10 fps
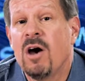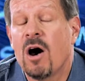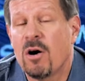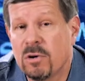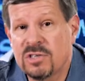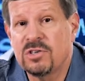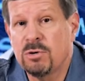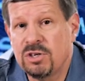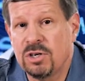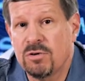our
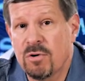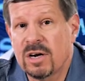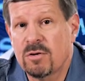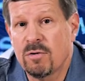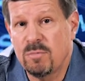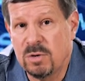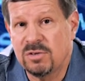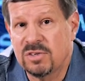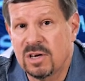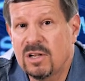associate director of
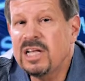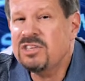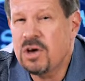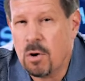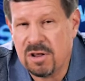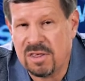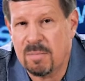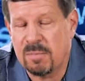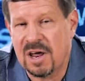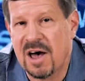music. Let's go to
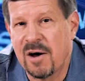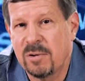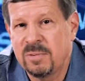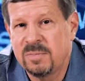them now.